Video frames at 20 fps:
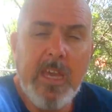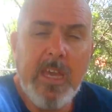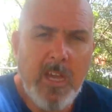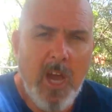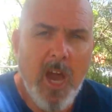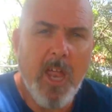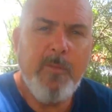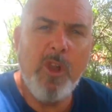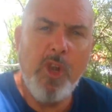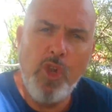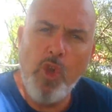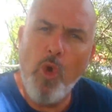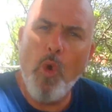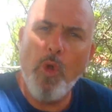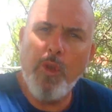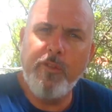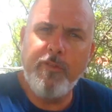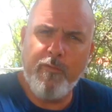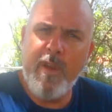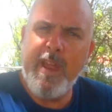Kind of a
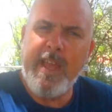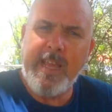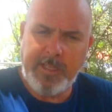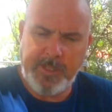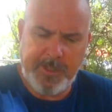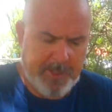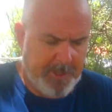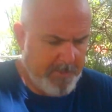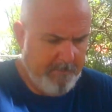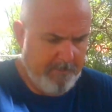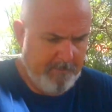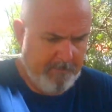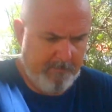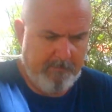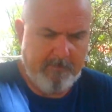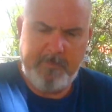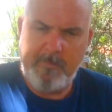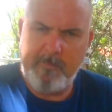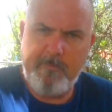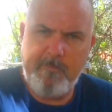Lord of the Rings
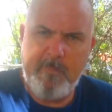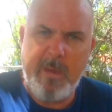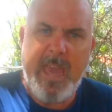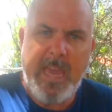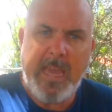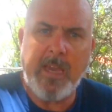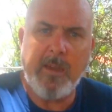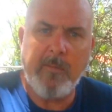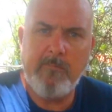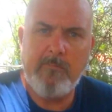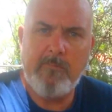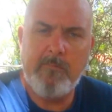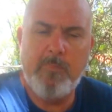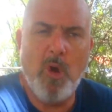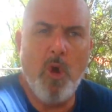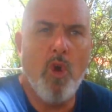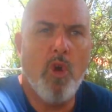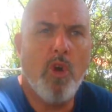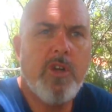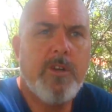big book.